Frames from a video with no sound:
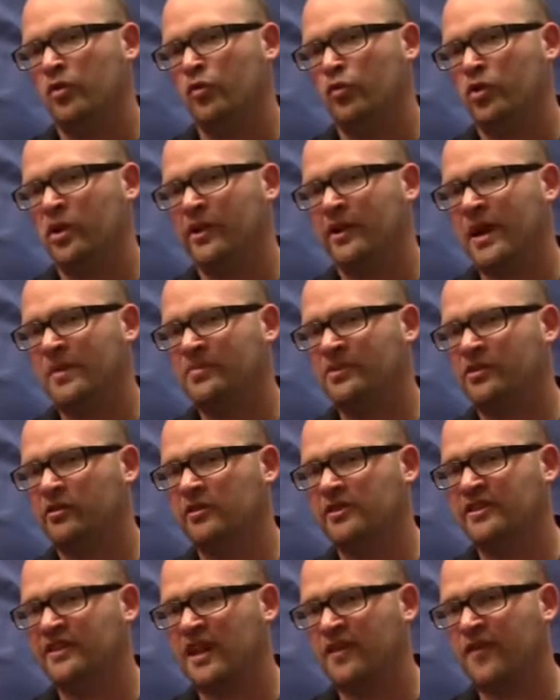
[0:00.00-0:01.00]
When it comes to
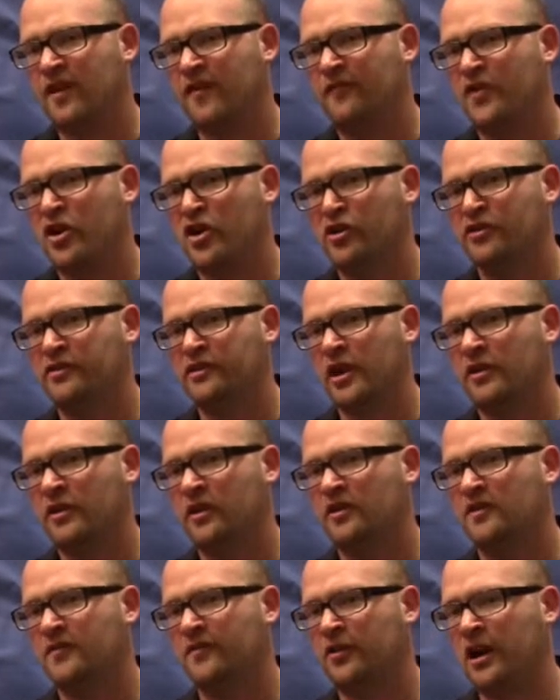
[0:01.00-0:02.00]
receiving photos on
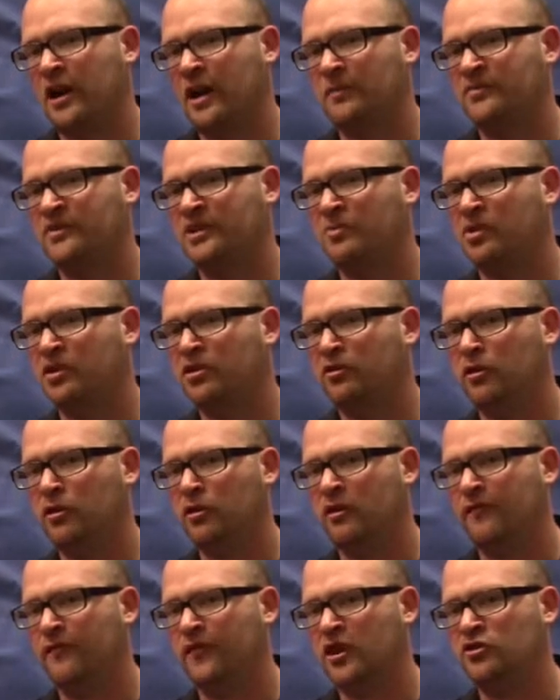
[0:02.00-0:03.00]
these frames, the
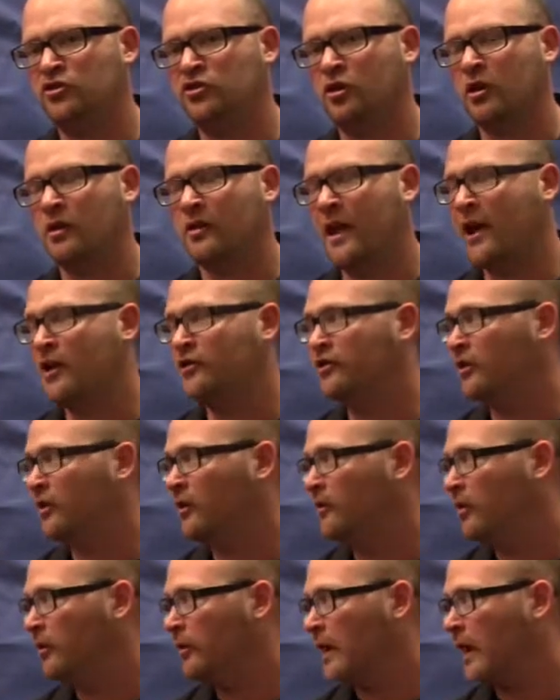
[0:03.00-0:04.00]
Bluetooth feature allows you
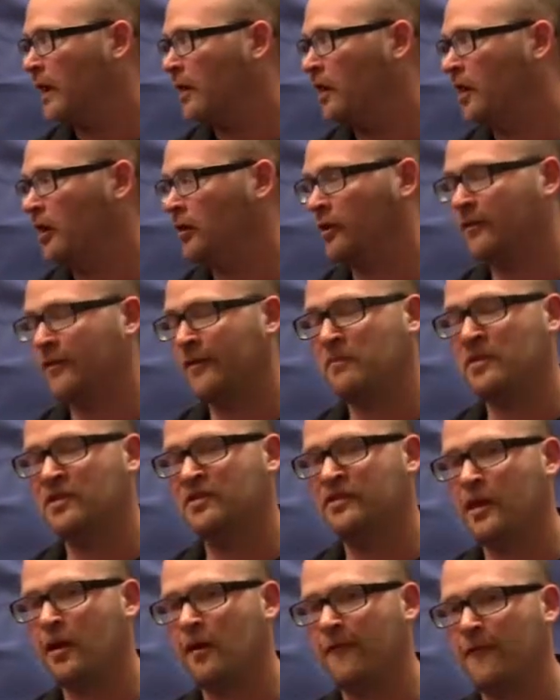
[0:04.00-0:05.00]
to do that, either from your
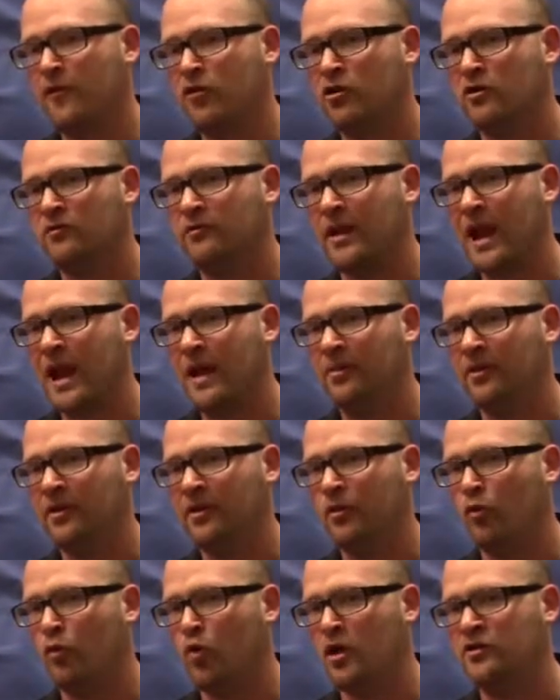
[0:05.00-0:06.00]
cell phone or
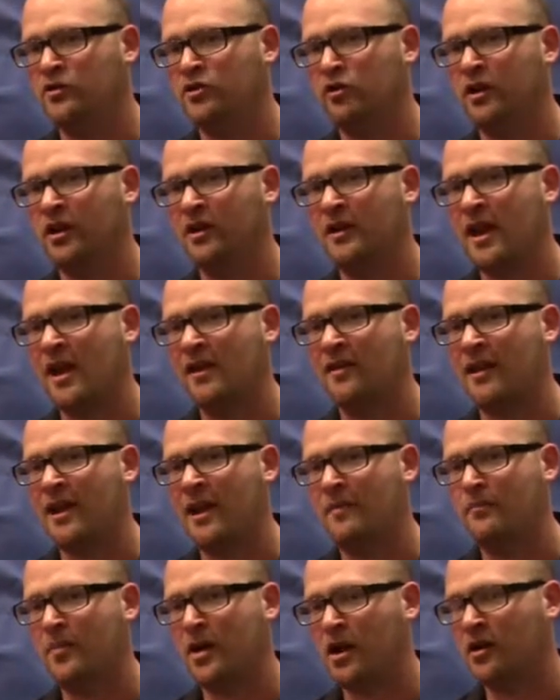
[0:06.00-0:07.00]
tablet, once you connect
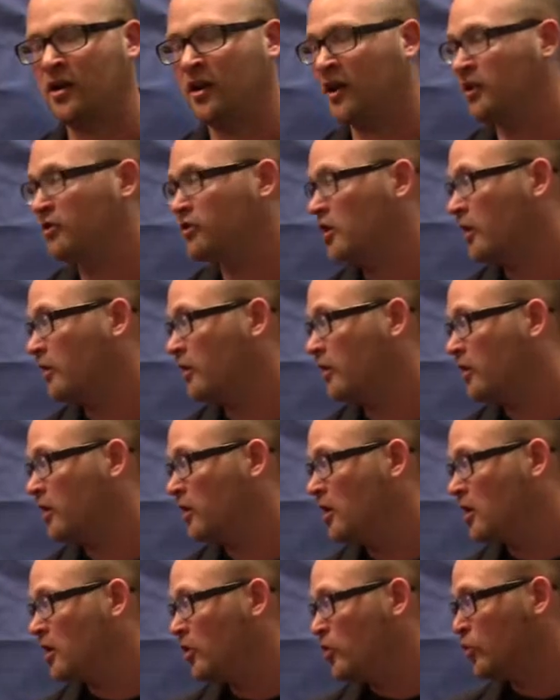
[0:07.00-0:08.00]
and pair to each other.
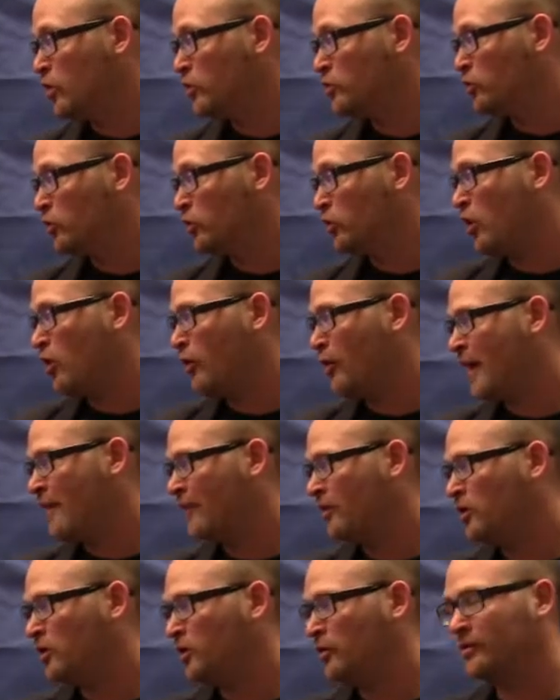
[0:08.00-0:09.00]
What you only
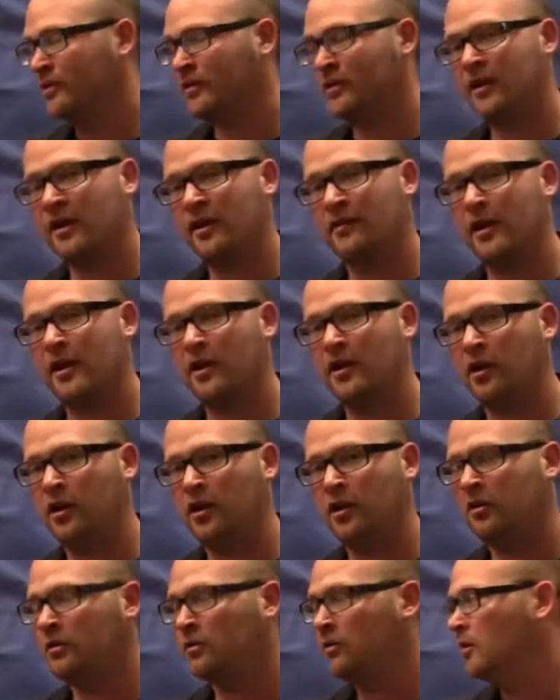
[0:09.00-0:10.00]
have to do is click right
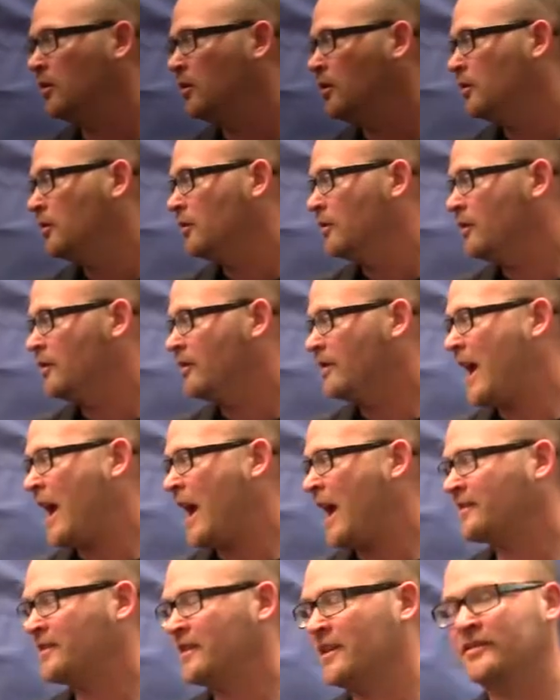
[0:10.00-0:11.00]
here to
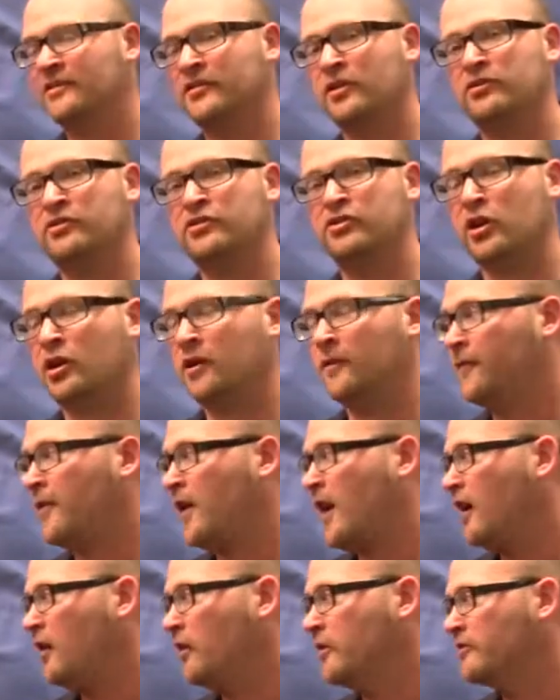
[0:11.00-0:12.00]
access those shared
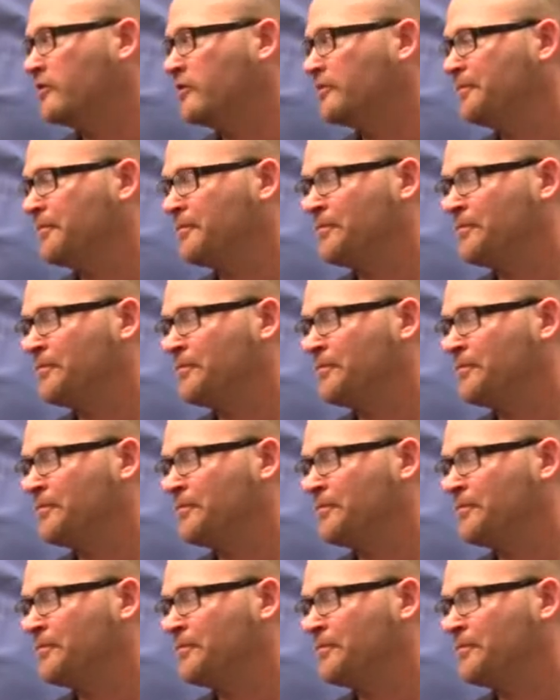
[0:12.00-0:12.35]
files.